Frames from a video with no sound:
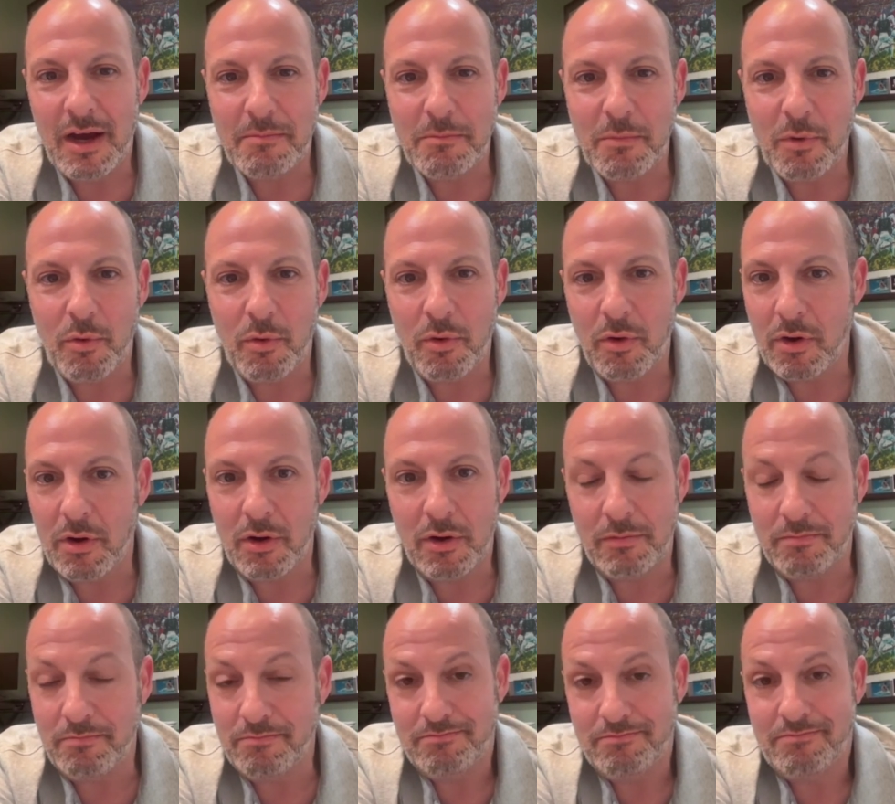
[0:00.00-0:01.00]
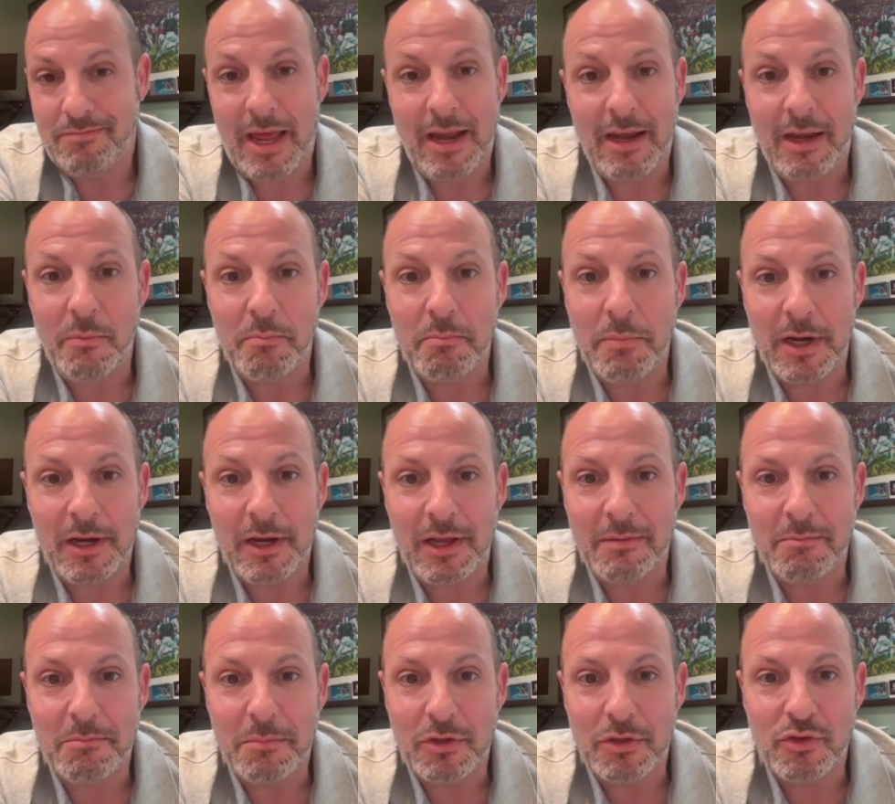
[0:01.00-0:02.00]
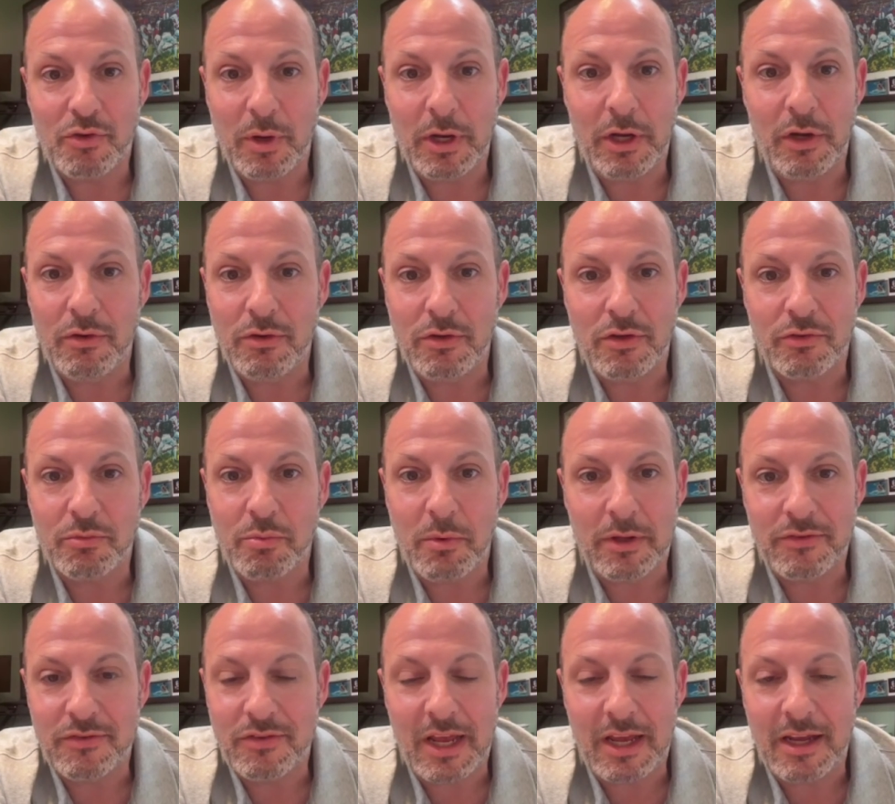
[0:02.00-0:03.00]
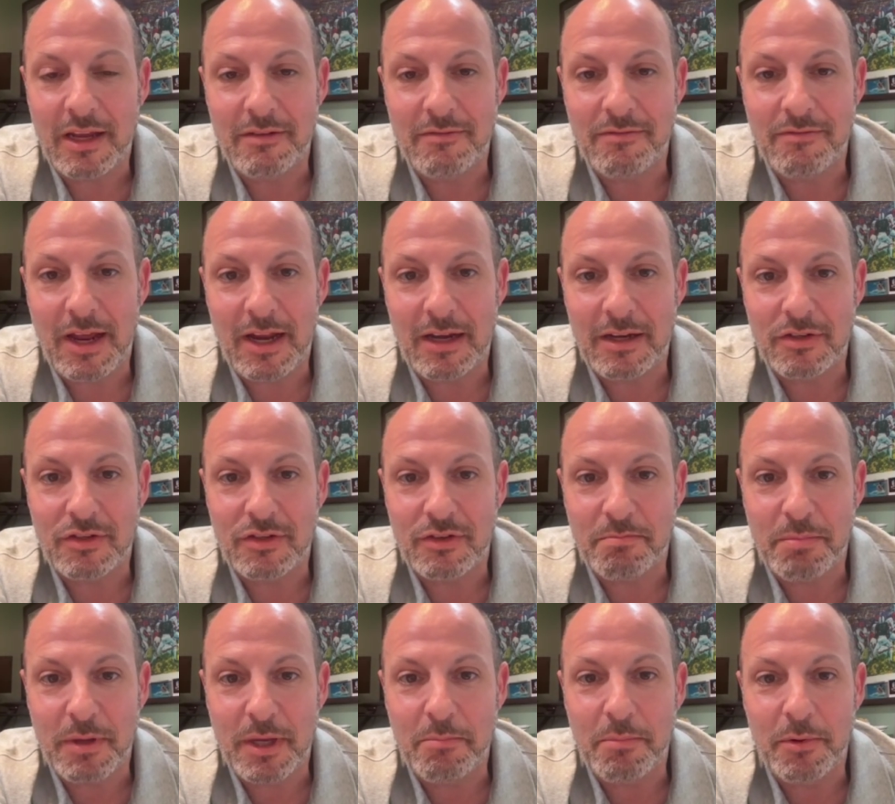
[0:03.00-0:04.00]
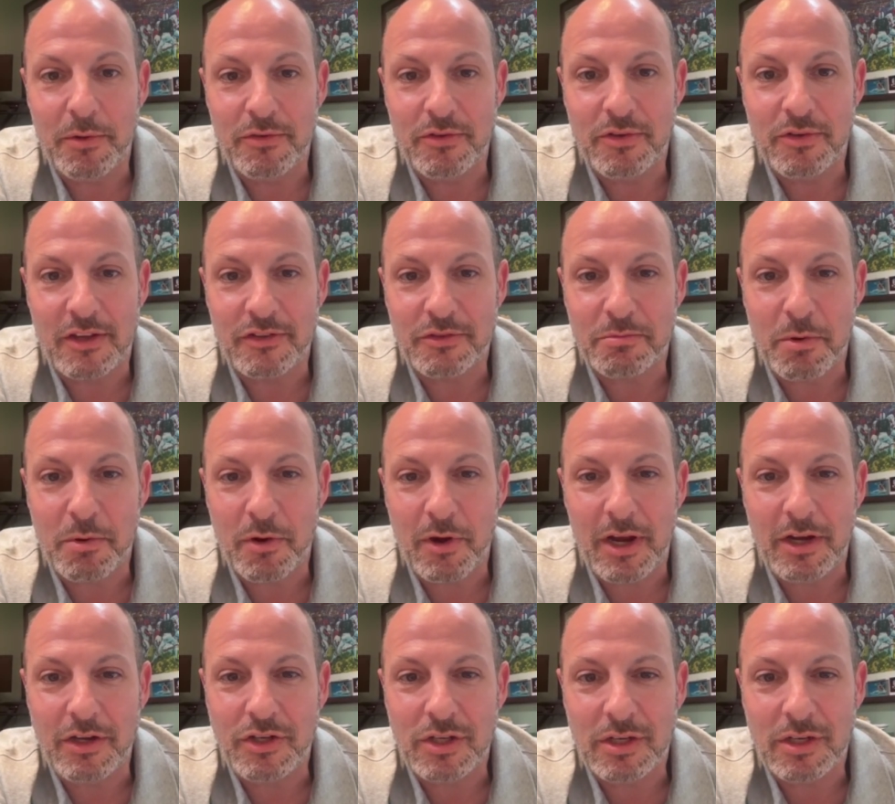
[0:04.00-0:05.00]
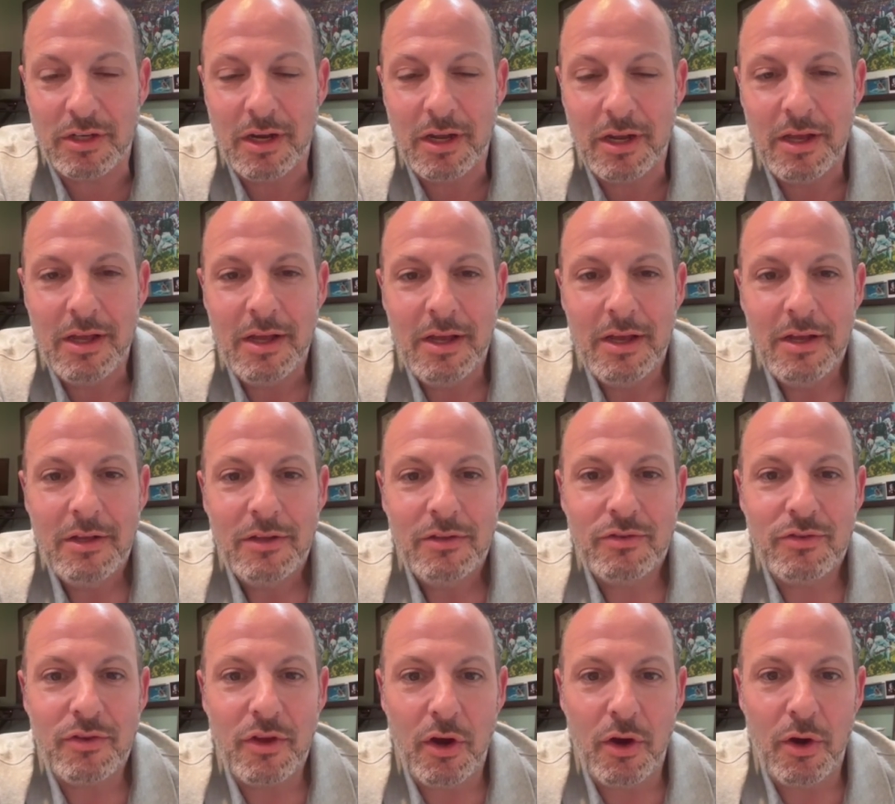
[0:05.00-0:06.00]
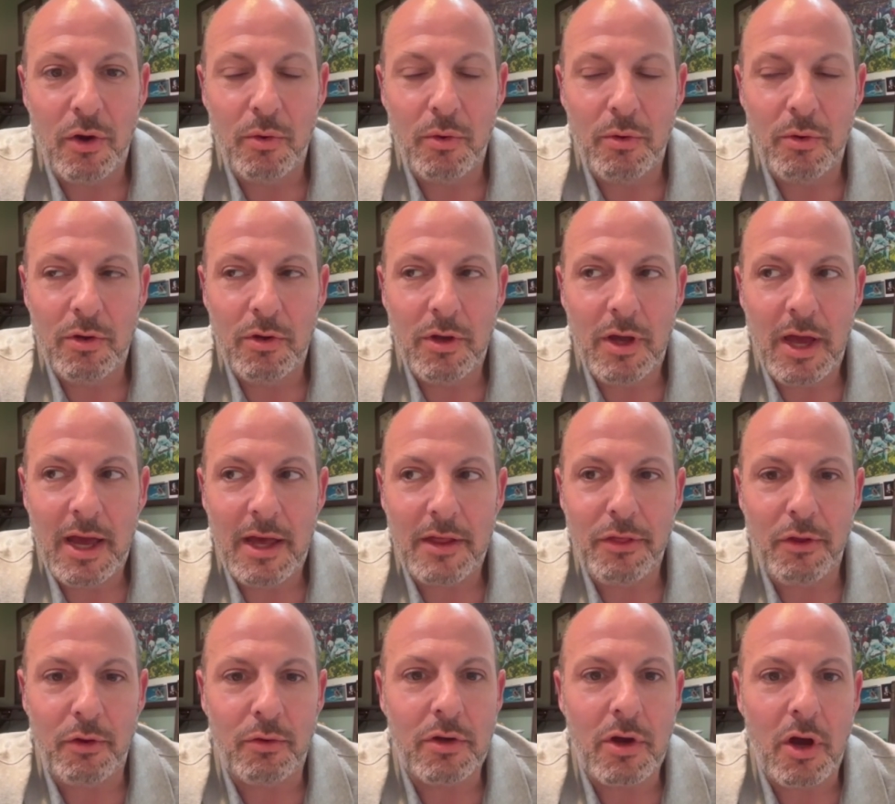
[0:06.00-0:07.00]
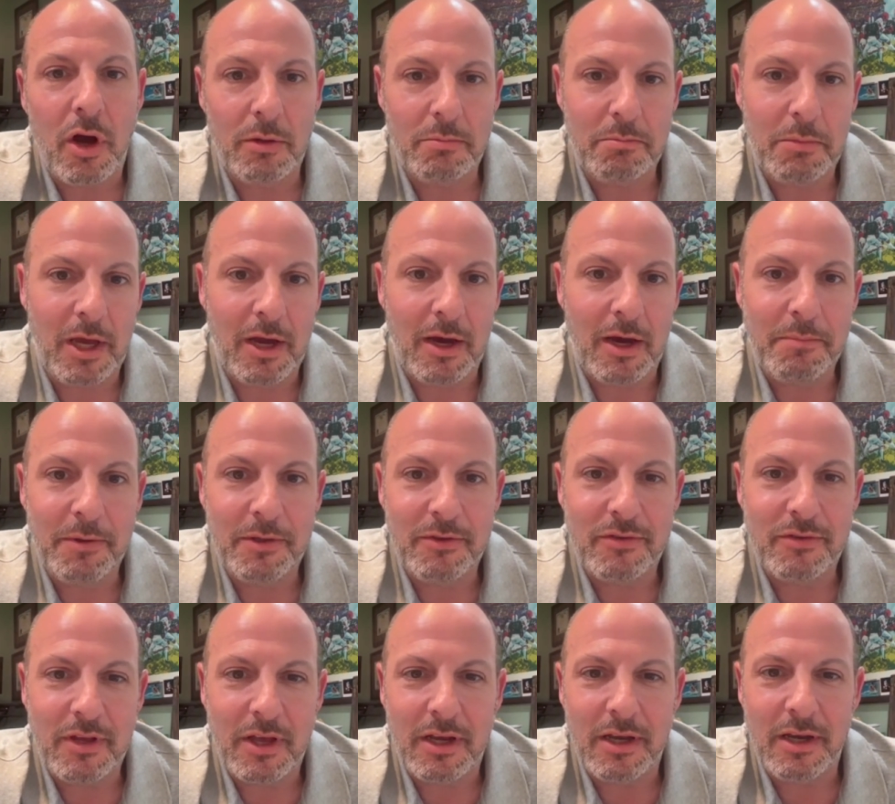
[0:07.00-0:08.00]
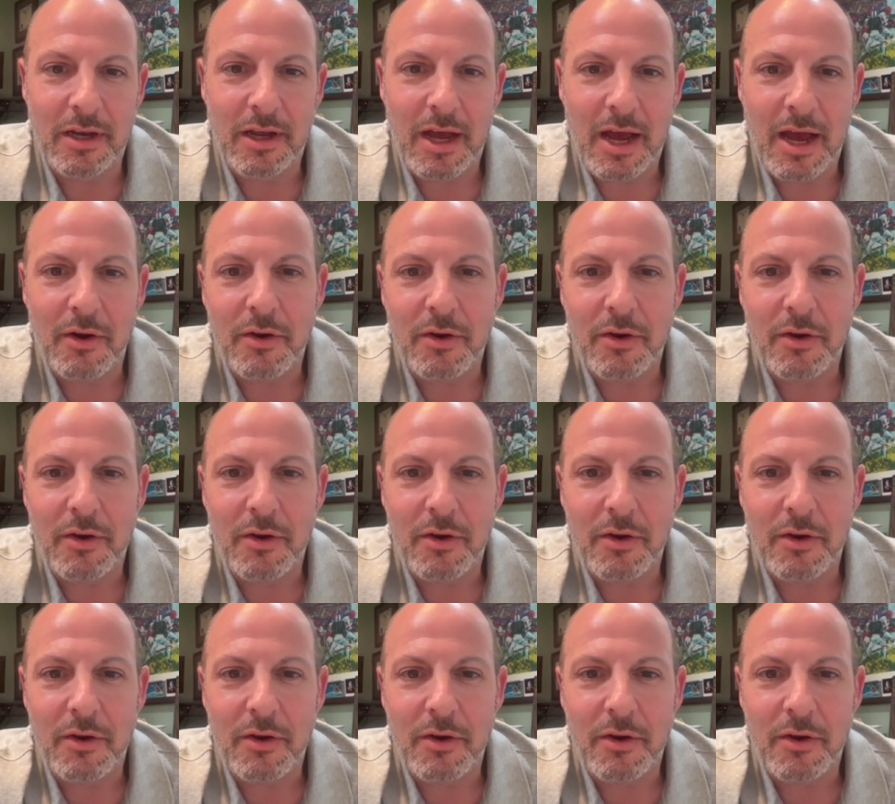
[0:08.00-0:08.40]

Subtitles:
or anybody in between who just wants to take advantage of people's desperation. So Ethel called me up and said, how